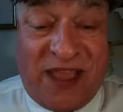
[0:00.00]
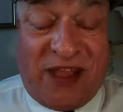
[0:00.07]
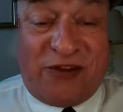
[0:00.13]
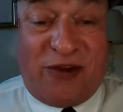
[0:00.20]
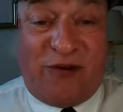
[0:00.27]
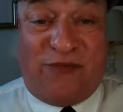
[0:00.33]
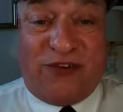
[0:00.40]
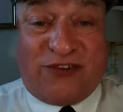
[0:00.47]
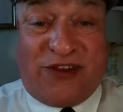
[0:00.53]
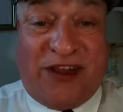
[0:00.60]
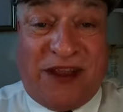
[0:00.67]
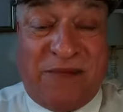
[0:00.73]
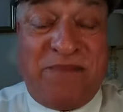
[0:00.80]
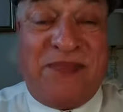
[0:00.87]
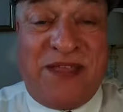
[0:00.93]
And
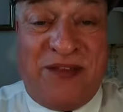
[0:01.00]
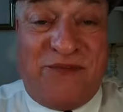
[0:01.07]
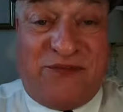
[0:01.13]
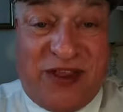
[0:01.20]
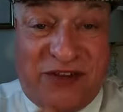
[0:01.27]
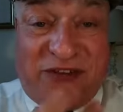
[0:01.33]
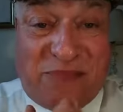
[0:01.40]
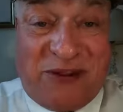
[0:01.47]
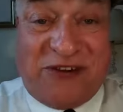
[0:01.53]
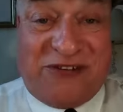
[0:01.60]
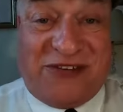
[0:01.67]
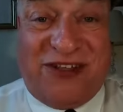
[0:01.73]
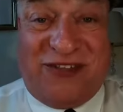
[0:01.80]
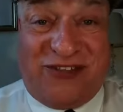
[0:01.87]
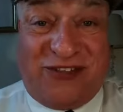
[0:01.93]
obviously, fix my
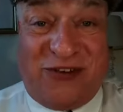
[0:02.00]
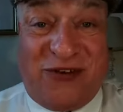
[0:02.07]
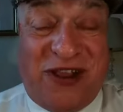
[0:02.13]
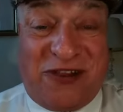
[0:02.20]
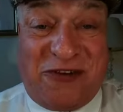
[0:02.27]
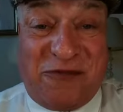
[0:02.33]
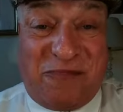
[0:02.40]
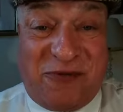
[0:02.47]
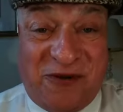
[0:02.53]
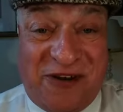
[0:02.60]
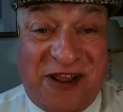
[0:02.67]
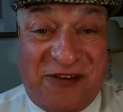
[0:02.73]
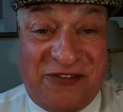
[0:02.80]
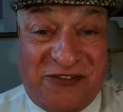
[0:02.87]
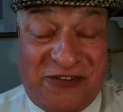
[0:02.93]
teeth so I could
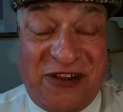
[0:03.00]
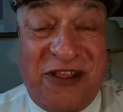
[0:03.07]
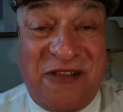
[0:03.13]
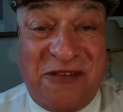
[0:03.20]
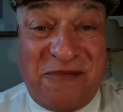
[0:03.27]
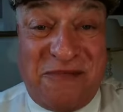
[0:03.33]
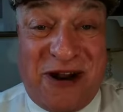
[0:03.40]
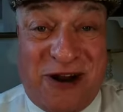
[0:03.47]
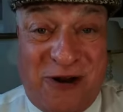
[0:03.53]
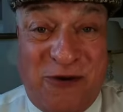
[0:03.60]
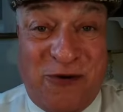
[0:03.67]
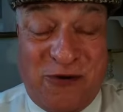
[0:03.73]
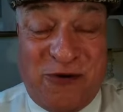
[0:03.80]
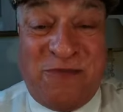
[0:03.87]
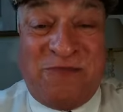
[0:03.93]
pronounce
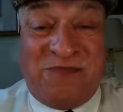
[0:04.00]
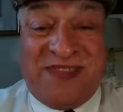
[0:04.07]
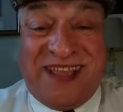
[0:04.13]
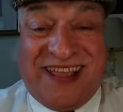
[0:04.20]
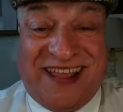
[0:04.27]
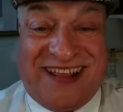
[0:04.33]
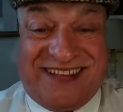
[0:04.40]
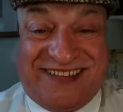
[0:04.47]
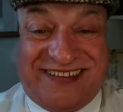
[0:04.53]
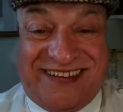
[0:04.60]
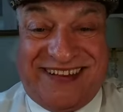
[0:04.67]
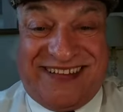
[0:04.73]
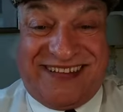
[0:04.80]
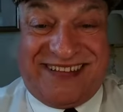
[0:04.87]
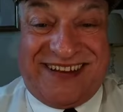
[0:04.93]
McClue.
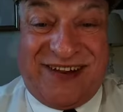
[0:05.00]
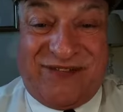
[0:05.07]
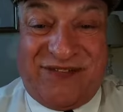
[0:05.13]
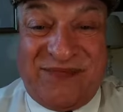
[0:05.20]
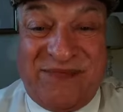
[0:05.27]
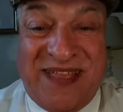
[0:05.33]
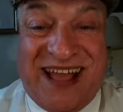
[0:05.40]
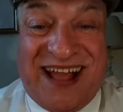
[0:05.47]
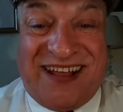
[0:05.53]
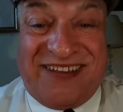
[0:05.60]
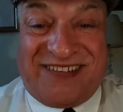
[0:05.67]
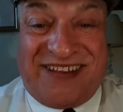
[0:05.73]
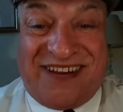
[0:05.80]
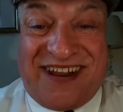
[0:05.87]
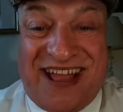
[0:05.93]
Excellent stuff. Hi,
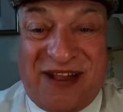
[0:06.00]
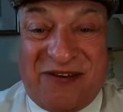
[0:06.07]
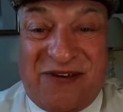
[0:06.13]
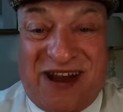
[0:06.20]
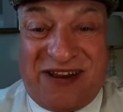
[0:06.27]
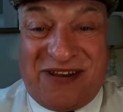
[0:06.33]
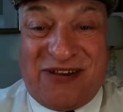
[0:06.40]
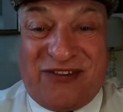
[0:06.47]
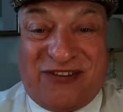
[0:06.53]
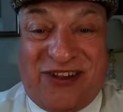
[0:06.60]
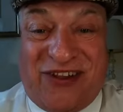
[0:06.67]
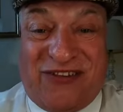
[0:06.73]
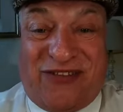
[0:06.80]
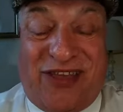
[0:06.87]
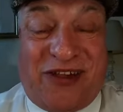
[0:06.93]
sir, how are you,
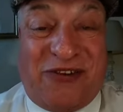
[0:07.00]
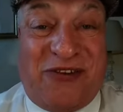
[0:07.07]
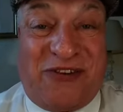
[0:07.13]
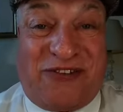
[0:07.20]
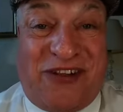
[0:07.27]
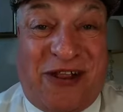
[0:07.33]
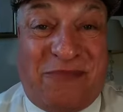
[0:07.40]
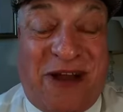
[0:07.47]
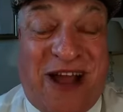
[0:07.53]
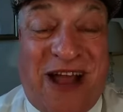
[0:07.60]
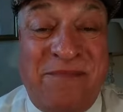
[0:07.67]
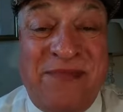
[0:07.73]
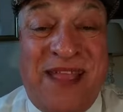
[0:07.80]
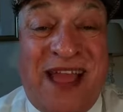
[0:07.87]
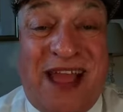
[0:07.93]
says Thakur
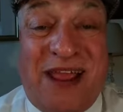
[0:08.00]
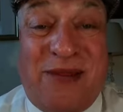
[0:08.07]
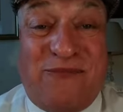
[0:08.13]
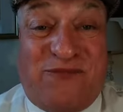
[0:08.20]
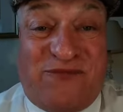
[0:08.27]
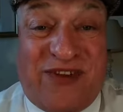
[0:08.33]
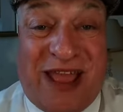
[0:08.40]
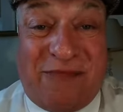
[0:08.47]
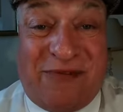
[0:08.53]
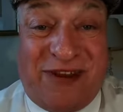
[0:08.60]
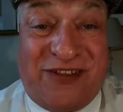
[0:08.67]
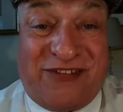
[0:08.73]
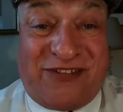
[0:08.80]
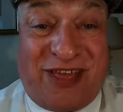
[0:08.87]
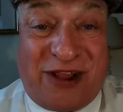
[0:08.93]
Sharma. I am
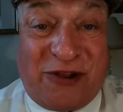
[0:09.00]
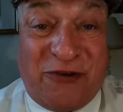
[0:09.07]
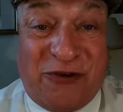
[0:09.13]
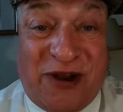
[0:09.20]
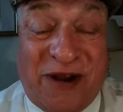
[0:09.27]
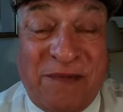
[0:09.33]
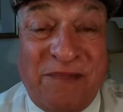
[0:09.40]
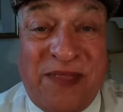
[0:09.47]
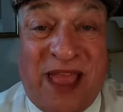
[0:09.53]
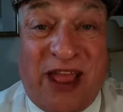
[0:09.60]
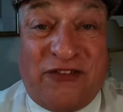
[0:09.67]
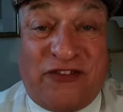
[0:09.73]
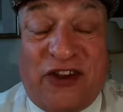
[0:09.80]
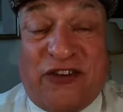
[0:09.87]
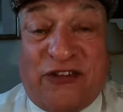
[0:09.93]
fabulous, Thakur.
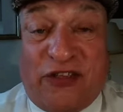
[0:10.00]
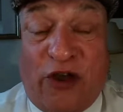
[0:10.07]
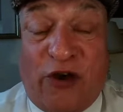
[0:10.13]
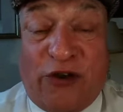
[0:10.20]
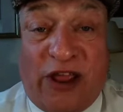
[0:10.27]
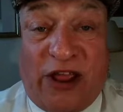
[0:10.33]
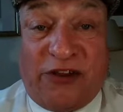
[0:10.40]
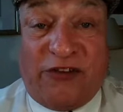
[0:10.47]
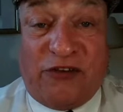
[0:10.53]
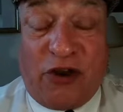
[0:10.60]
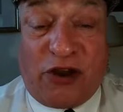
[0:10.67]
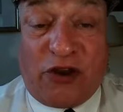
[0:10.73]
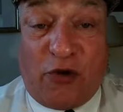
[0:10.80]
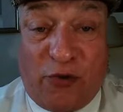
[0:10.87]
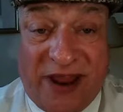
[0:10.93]
I just thought I'd do
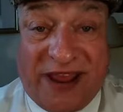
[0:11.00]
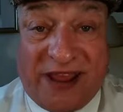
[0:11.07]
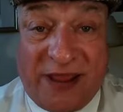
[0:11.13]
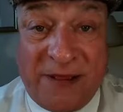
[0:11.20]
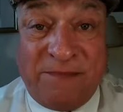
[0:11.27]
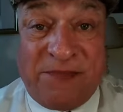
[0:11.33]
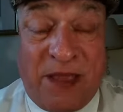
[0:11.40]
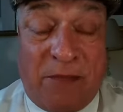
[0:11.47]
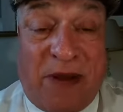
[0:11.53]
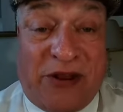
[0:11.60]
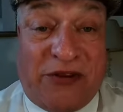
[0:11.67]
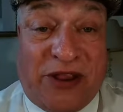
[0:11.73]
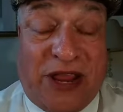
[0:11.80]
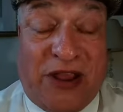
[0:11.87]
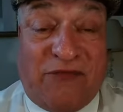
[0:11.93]
a quick
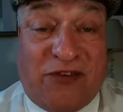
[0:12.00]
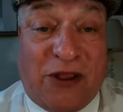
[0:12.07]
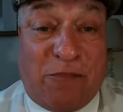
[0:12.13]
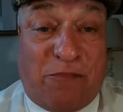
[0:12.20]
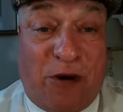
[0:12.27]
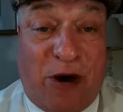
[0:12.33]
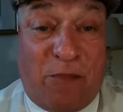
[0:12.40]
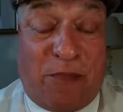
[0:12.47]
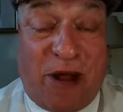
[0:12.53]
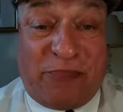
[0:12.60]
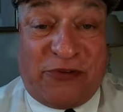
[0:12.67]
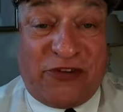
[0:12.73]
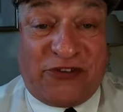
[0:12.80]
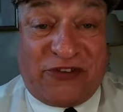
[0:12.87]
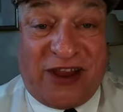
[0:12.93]
Monday evening
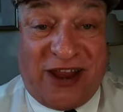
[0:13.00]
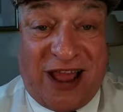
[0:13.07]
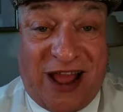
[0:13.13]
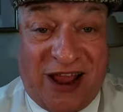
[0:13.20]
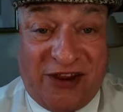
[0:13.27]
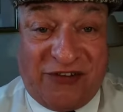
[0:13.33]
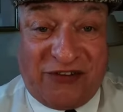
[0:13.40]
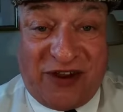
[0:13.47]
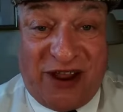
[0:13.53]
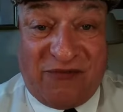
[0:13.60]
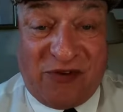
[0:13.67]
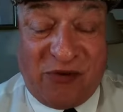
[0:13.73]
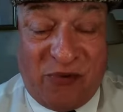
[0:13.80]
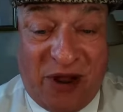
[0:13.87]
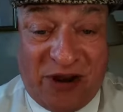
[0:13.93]
pop-up to say hi to
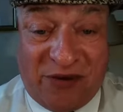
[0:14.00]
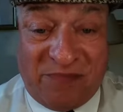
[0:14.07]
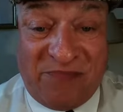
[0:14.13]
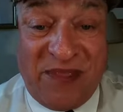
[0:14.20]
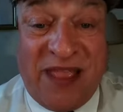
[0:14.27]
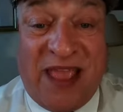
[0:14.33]
everyone